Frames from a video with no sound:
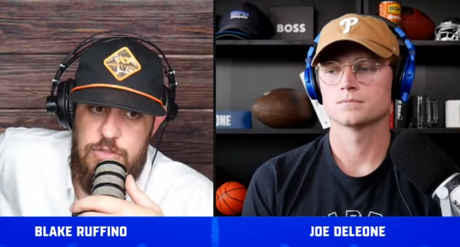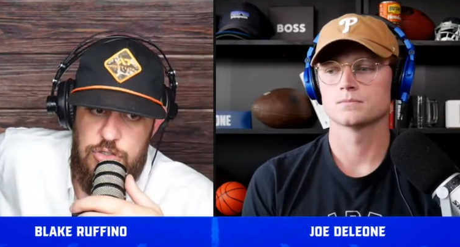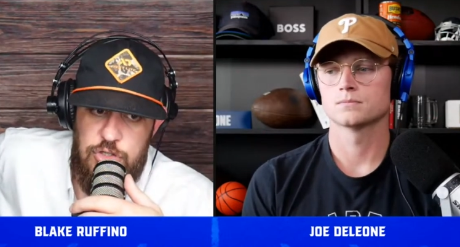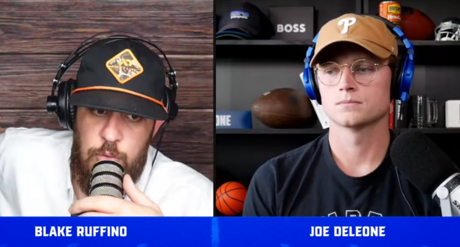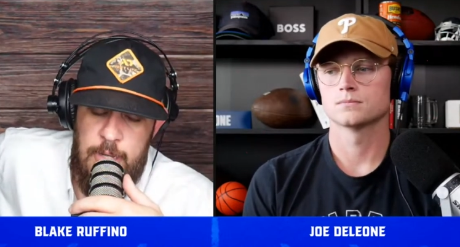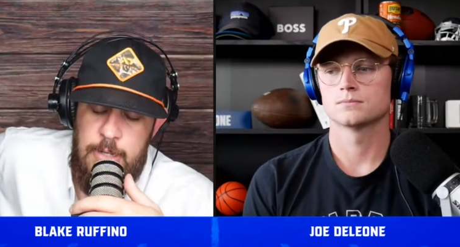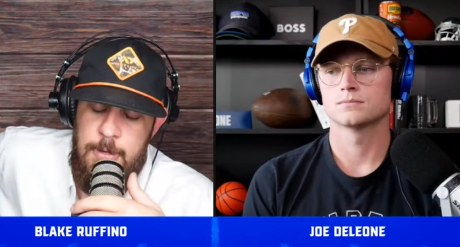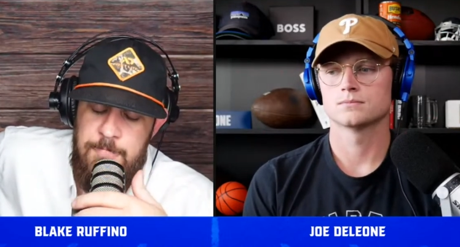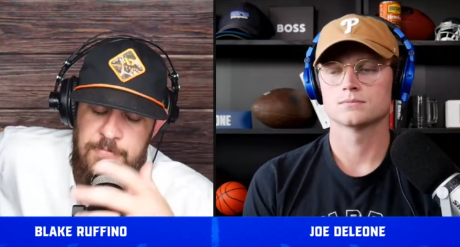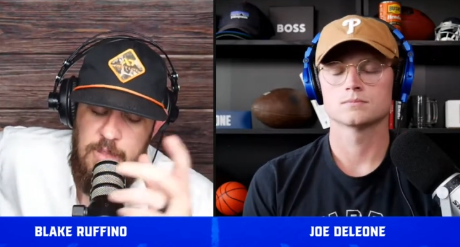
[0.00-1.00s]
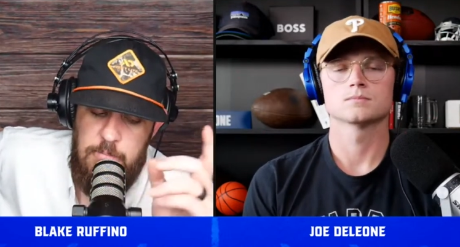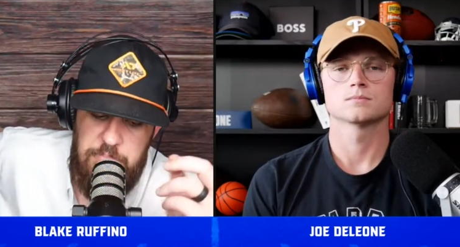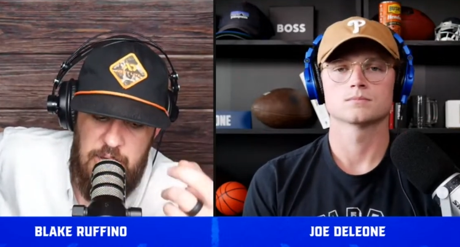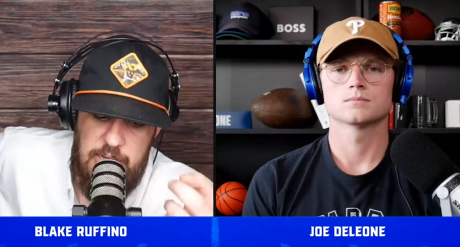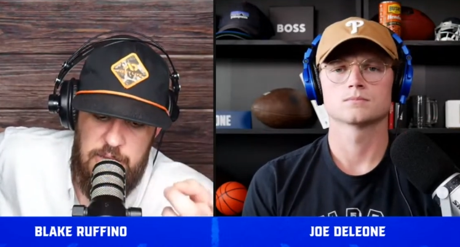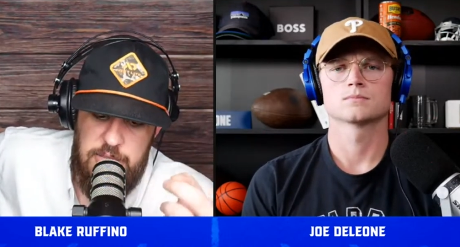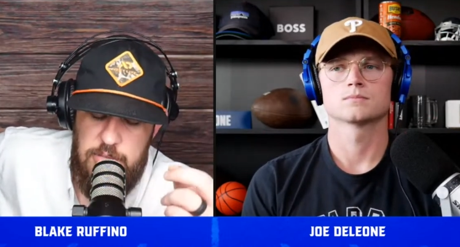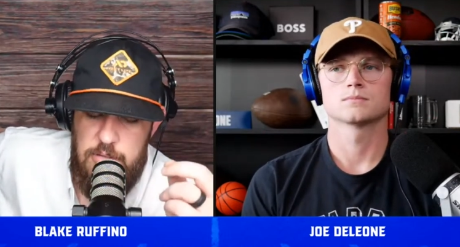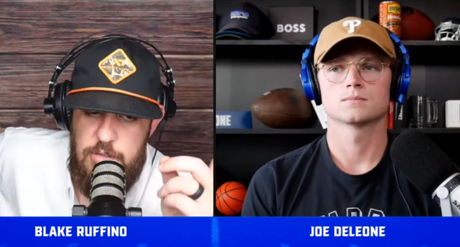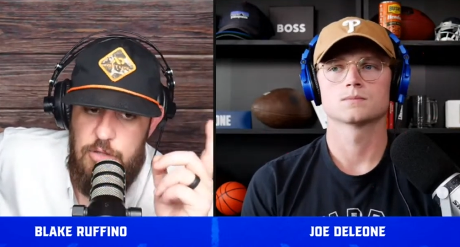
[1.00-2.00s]
Speaker 1: to do it. But
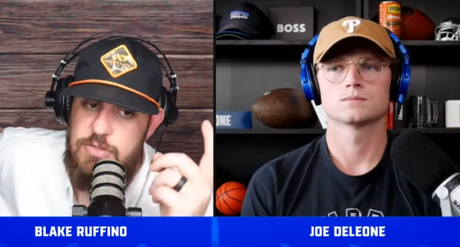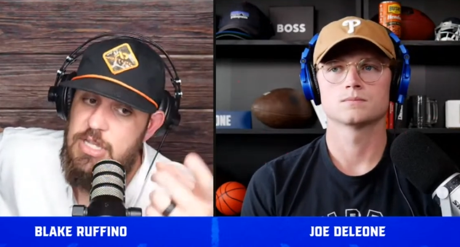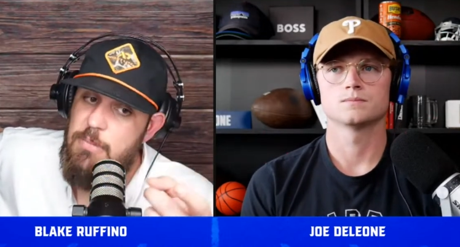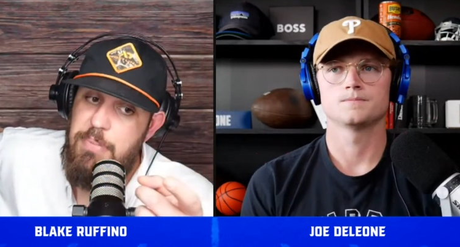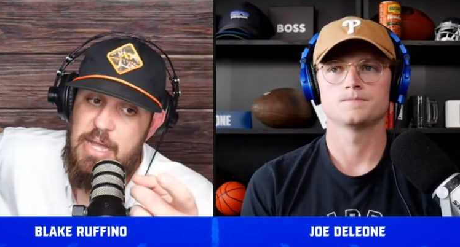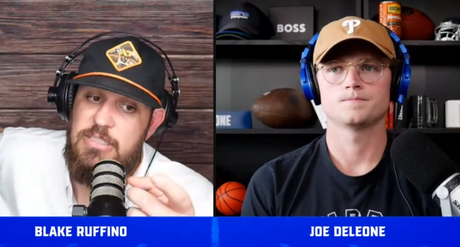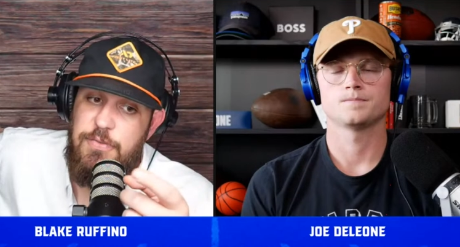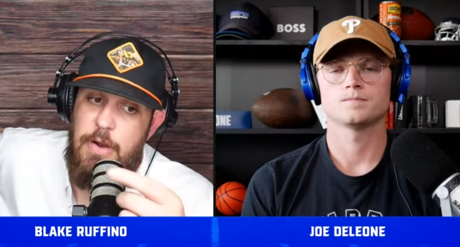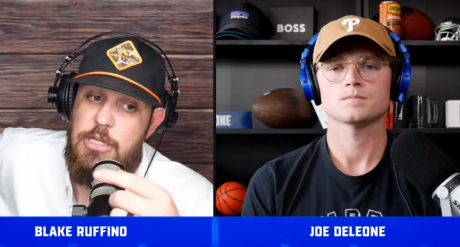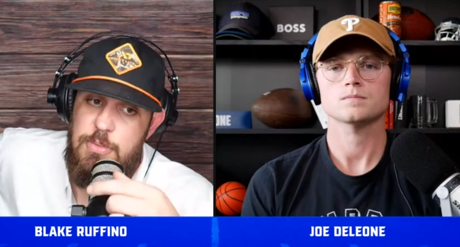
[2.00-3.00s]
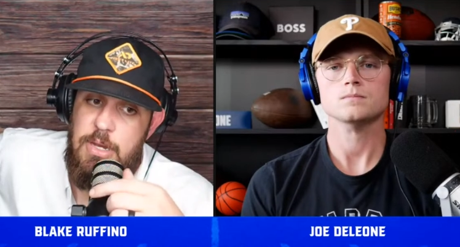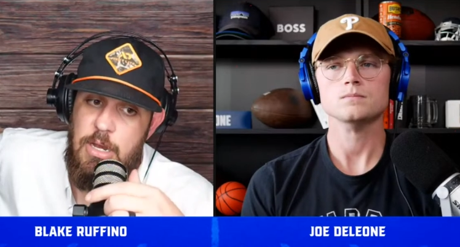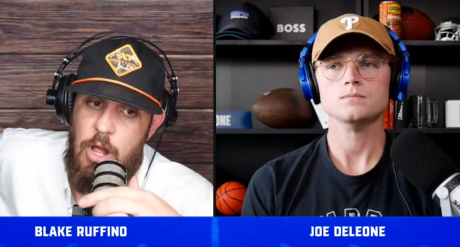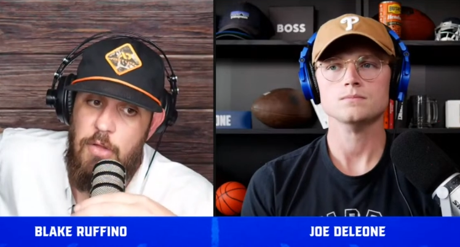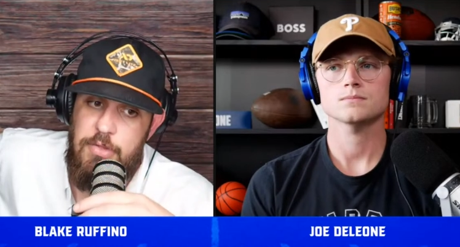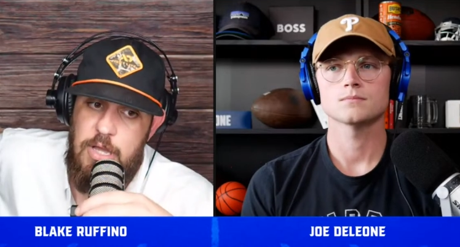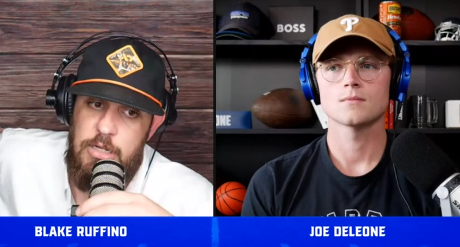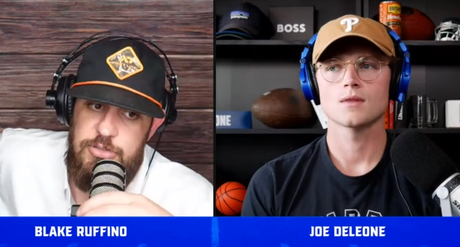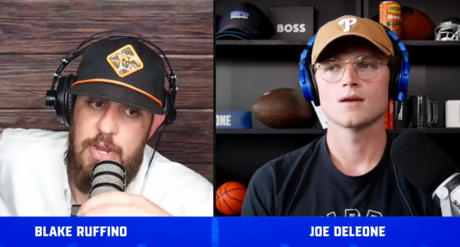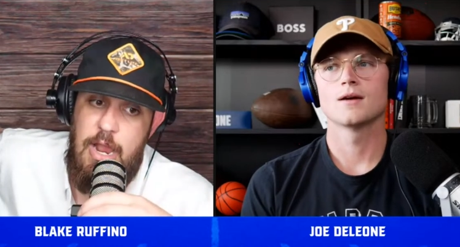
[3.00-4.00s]
you said best freshman in all the
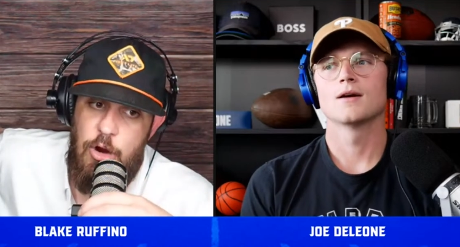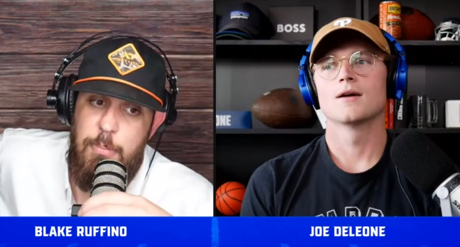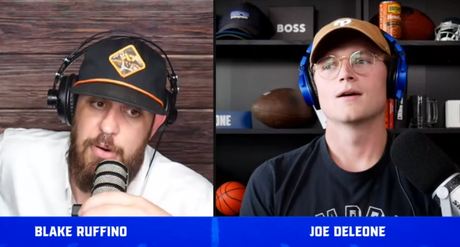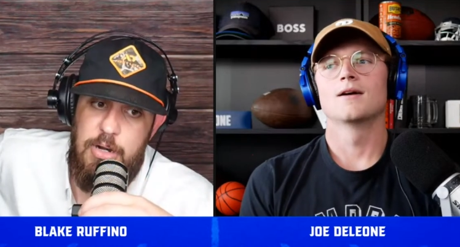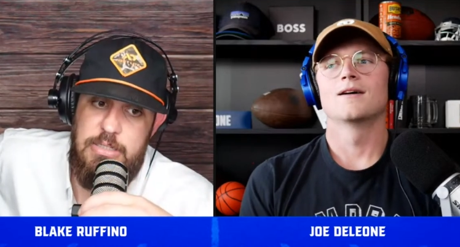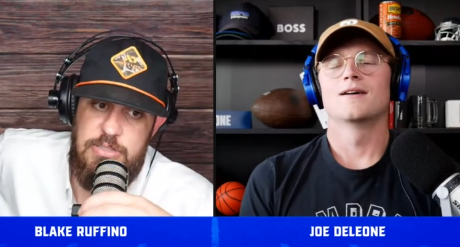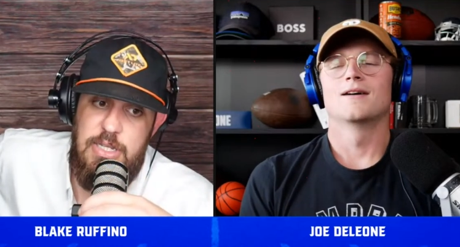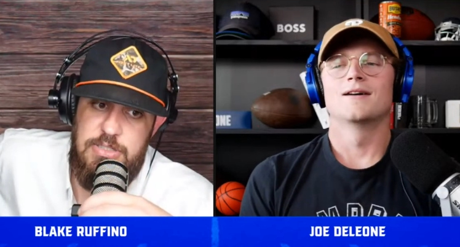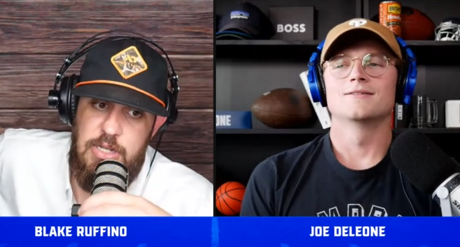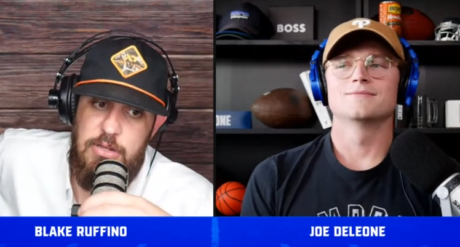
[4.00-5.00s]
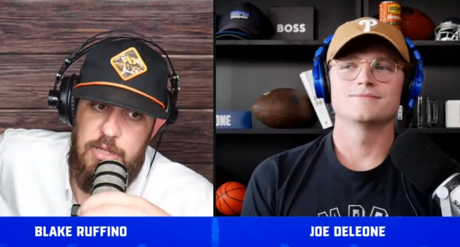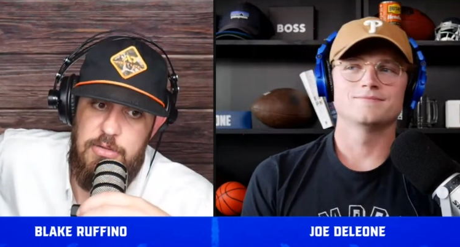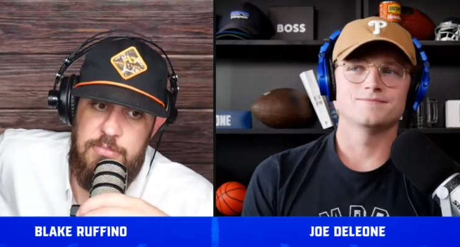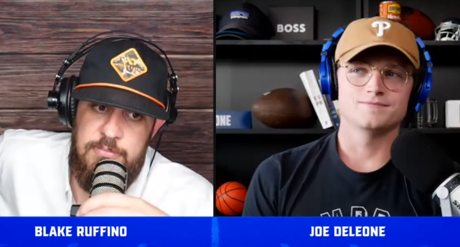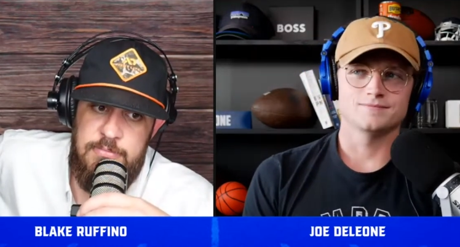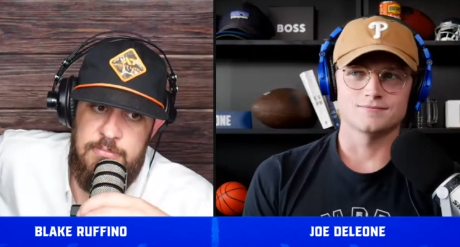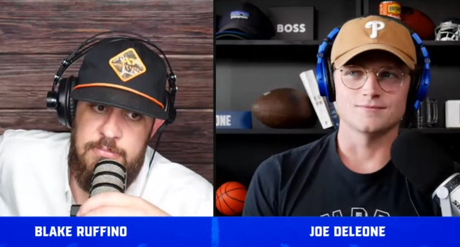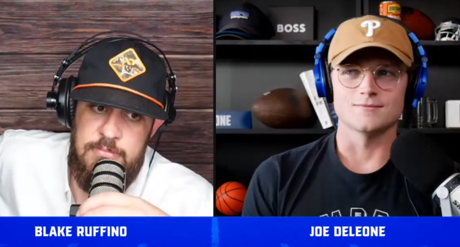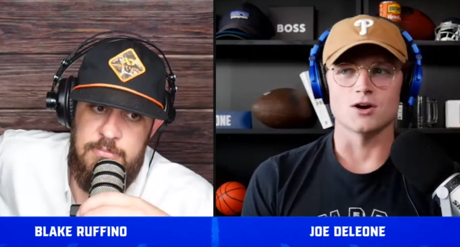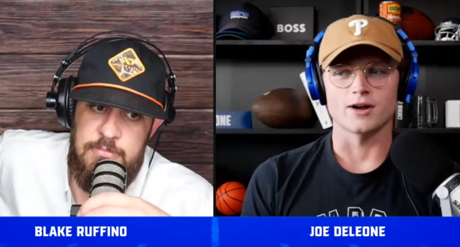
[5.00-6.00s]
country. Harold Perkins says hello.
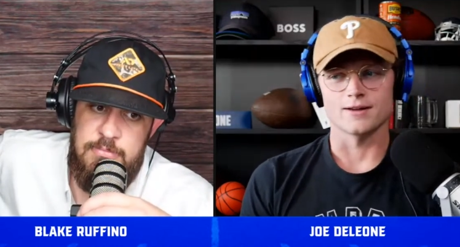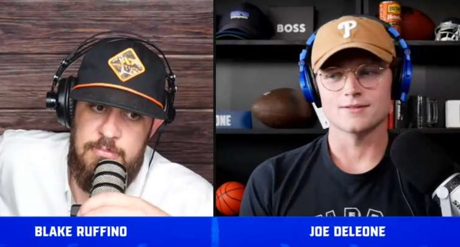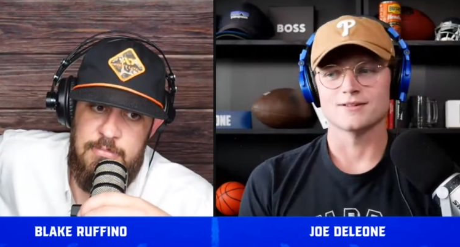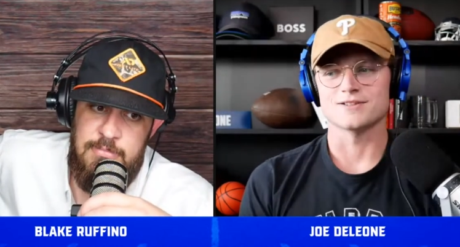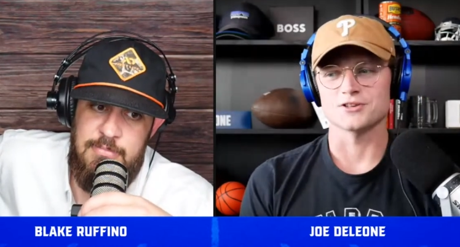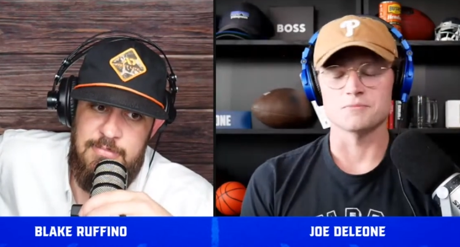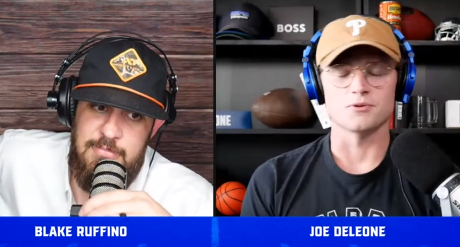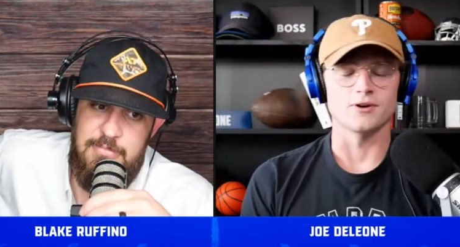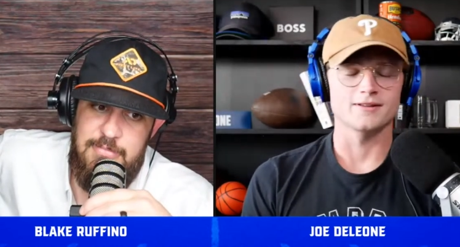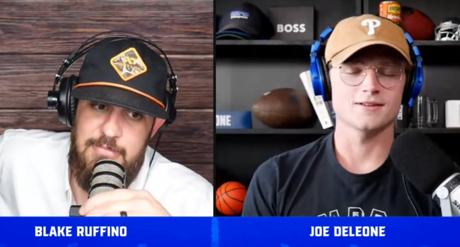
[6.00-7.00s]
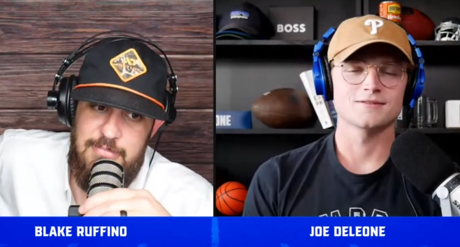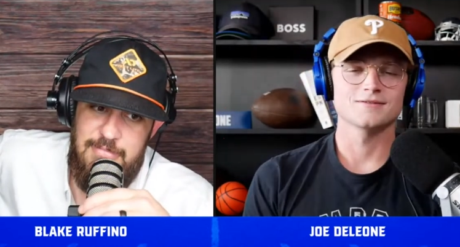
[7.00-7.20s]
Okay, that's a good point.